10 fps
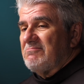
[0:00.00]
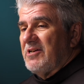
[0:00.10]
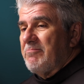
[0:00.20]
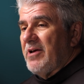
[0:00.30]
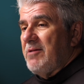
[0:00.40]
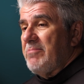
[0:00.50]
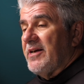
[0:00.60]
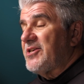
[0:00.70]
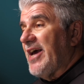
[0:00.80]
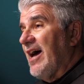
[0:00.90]
It may
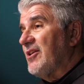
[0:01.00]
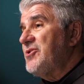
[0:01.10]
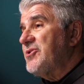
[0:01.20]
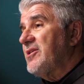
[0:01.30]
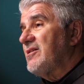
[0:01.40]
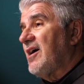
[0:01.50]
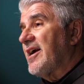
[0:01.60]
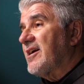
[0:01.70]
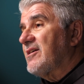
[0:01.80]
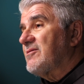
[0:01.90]
be a talent,
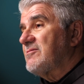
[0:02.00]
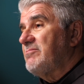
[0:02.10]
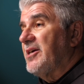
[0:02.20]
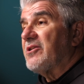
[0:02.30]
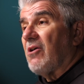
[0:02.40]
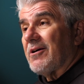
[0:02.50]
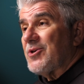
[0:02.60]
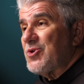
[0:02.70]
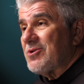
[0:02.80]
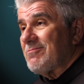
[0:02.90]
like being an
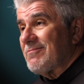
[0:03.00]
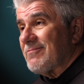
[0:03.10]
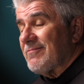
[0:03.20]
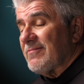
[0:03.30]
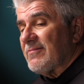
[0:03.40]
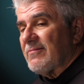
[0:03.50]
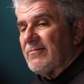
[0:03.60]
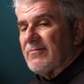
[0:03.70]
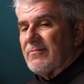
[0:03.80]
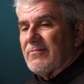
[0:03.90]
artist,
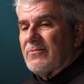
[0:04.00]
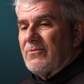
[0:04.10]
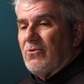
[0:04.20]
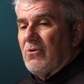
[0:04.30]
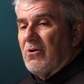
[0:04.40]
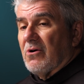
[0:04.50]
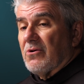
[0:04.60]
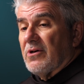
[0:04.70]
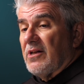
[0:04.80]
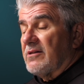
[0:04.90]

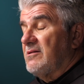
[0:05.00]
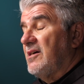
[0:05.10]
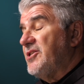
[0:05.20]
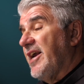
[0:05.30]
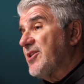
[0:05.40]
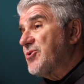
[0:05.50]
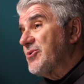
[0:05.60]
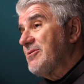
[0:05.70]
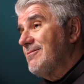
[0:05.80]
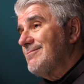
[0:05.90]
or like a
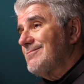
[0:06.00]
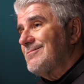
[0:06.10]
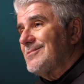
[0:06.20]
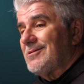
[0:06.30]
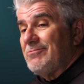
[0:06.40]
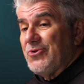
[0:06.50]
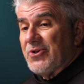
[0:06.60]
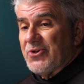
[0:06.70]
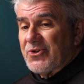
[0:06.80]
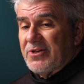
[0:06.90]
dancer, a
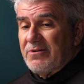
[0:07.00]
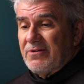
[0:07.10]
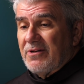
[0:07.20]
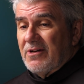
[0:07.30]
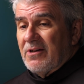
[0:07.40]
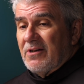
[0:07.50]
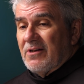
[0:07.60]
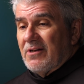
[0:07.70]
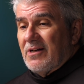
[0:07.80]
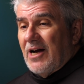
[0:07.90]
musician.
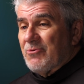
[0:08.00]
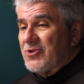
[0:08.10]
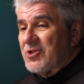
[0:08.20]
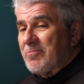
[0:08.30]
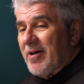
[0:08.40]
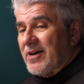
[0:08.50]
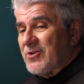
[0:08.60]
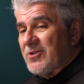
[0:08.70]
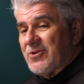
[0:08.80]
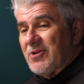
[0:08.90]
I would
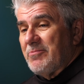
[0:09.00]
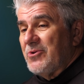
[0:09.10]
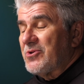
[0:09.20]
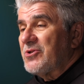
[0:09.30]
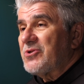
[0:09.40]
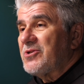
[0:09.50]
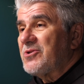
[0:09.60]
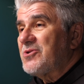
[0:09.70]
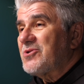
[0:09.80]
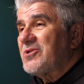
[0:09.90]
suspect some
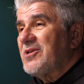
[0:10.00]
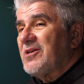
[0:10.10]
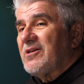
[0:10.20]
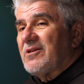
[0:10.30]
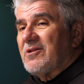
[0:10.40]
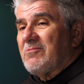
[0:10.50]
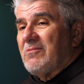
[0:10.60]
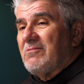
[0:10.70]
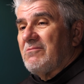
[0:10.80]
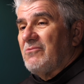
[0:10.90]
musicians,
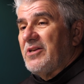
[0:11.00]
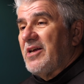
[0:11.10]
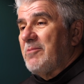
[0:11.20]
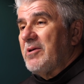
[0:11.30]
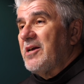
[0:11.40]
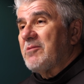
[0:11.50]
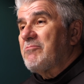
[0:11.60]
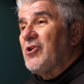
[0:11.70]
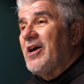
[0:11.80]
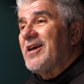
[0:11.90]
when they
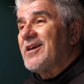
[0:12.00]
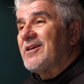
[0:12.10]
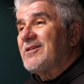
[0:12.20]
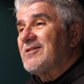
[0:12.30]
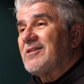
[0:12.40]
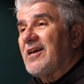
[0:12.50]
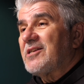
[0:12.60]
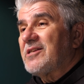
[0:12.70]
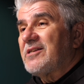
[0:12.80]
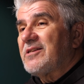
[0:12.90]
begin playing,
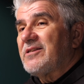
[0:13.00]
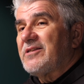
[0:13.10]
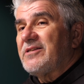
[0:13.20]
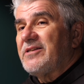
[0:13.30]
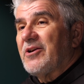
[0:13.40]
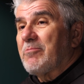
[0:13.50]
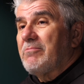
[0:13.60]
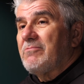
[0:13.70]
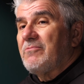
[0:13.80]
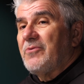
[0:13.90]
that
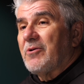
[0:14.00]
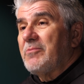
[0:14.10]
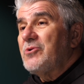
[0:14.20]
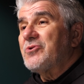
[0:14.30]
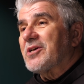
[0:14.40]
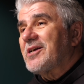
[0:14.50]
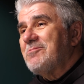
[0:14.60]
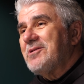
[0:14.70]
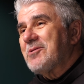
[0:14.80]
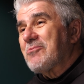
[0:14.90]
their music
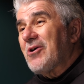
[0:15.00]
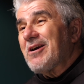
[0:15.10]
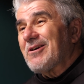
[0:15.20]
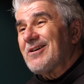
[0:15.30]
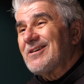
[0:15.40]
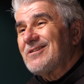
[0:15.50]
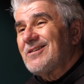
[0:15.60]
can be a prayer.